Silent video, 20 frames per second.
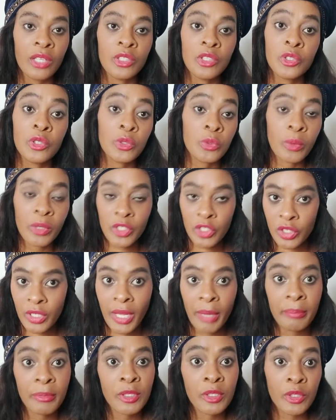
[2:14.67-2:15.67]
to what should
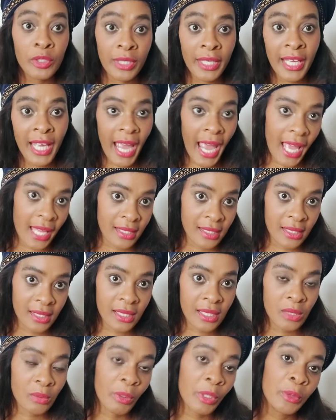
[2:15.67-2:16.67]
happen to their
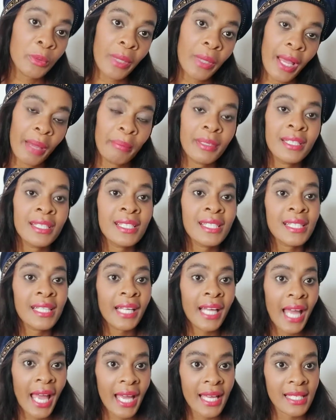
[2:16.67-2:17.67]
assets. What will happen is
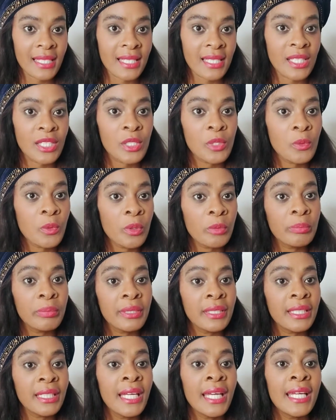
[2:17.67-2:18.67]
their assets will
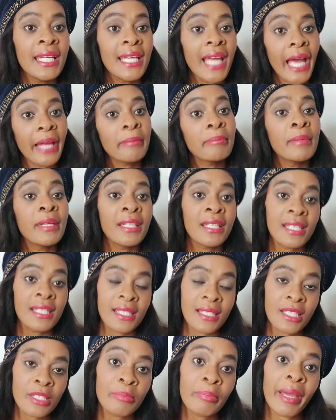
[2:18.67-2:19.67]
be
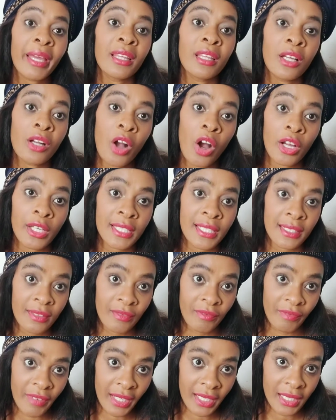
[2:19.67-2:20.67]
administered by the guardian
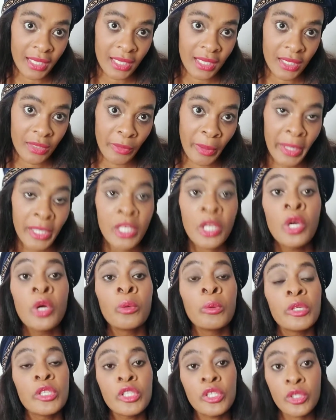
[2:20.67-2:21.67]
fund, right,
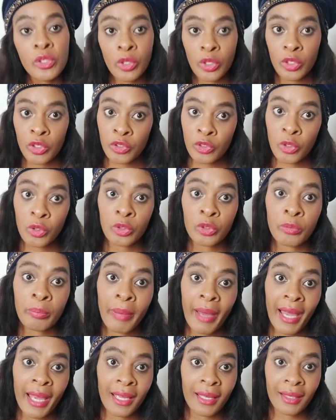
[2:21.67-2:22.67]
which is controlled
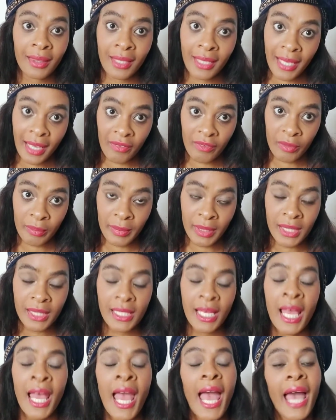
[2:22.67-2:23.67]
by the government.
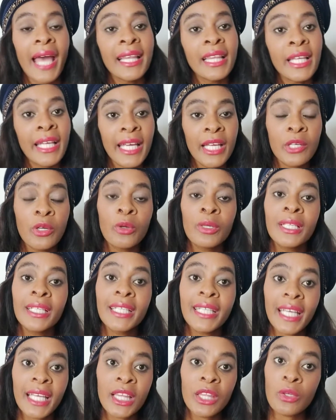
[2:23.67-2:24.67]
And they can only
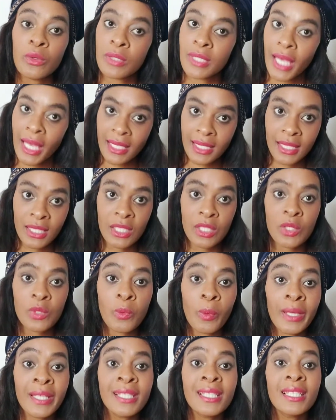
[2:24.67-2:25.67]
get those assets
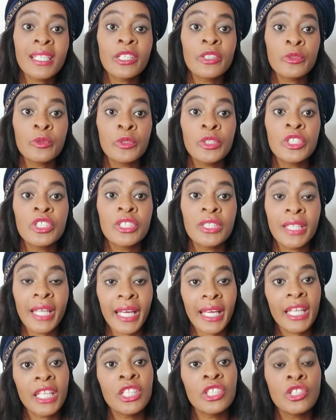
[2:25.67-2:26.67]
once they reach the
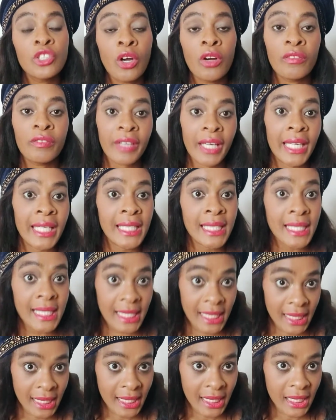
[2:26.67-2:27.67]
age of
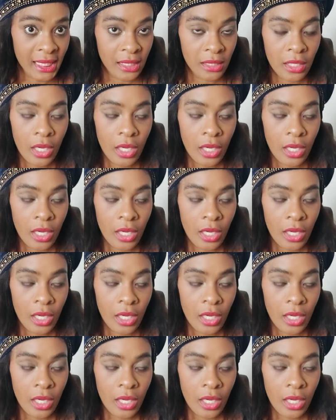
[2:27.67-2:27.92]
18.